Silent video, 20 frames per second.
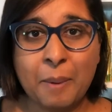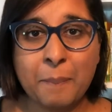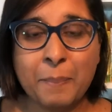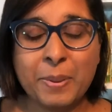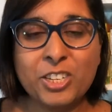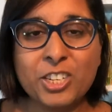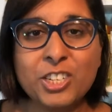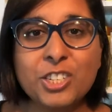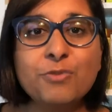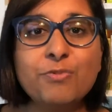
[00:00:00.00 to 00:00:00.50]

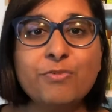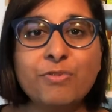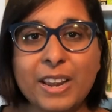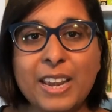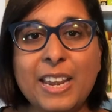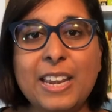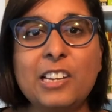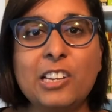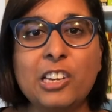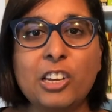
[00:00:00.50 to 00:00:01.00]
but just
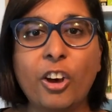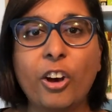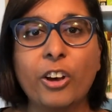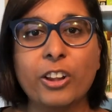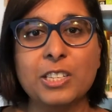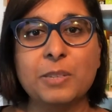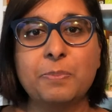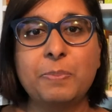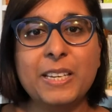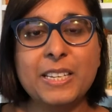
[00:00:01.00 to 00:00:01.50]
read
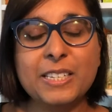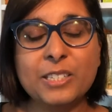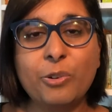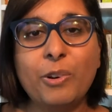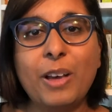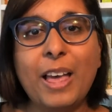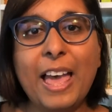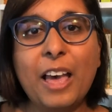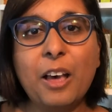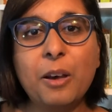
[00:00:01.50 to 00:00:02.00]
lots because it
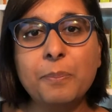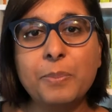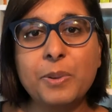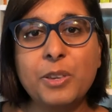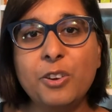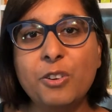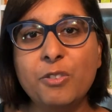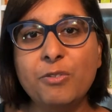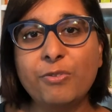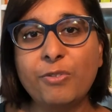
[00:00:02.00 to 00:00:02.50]
will help
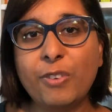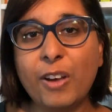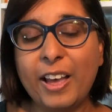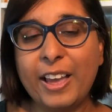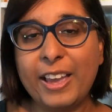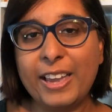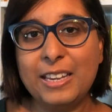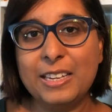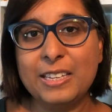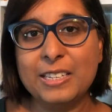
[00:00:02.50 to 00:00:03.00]
you
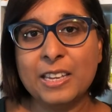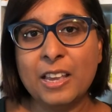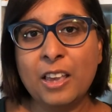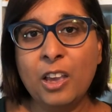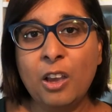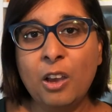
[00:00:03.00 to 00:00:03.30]
find